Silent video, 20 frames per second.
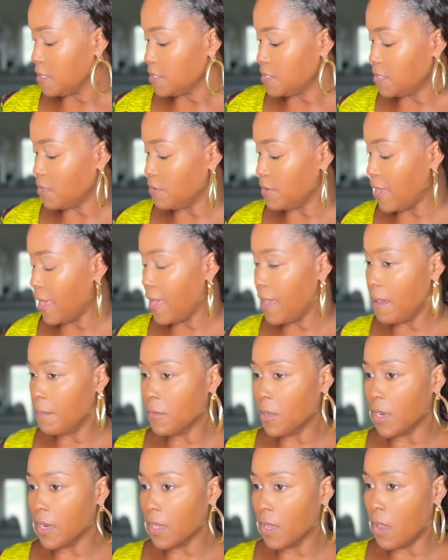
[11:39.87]
So now I'm
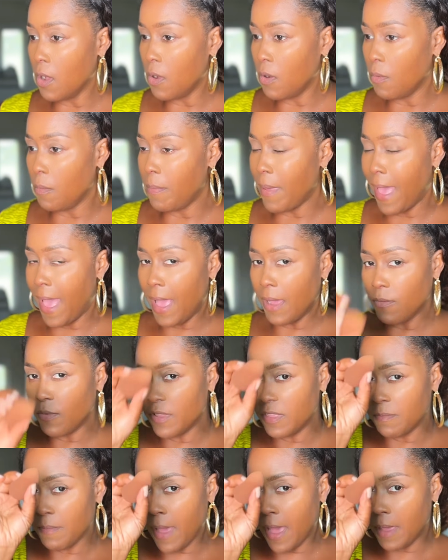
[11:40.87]
going to go back
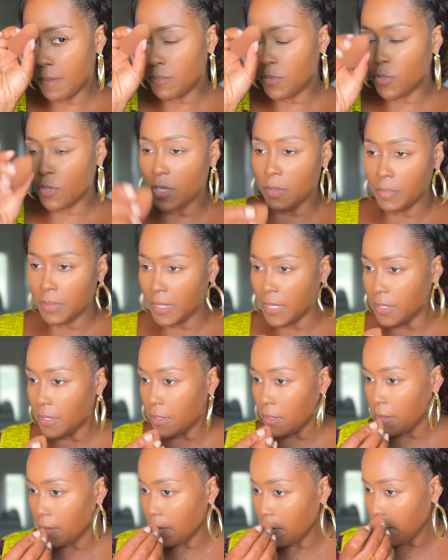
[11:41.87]
with my beauty
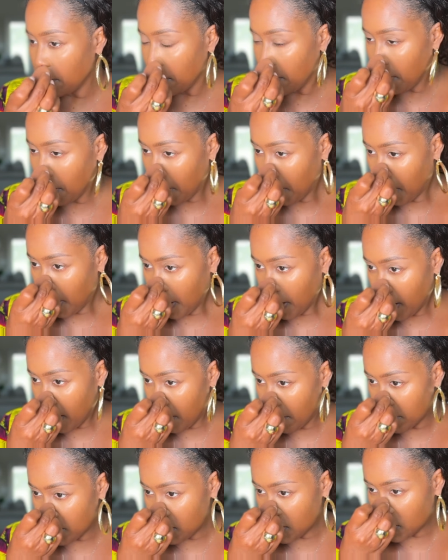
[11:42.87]
blender and
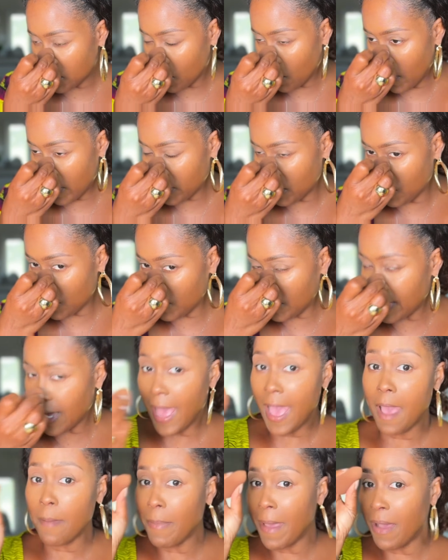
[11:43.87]
I'm just going to
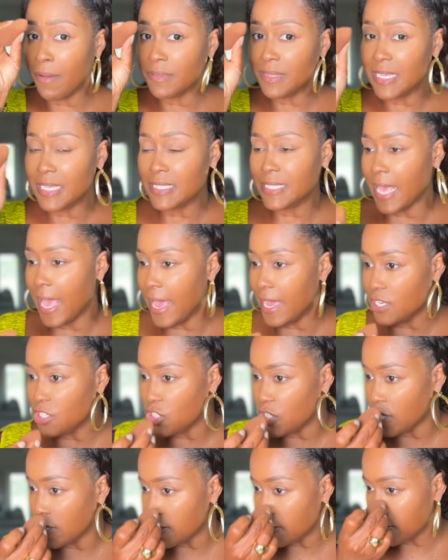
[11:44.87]
tap out these
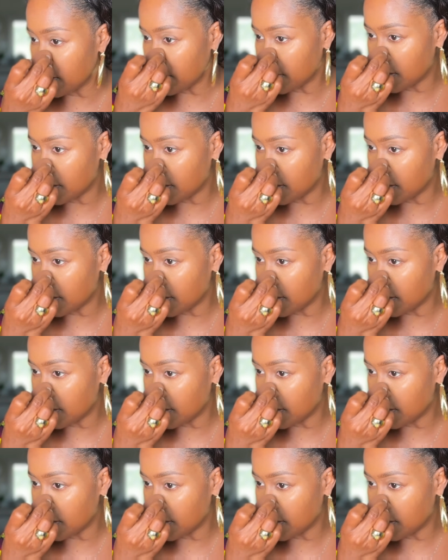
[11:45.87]
edges.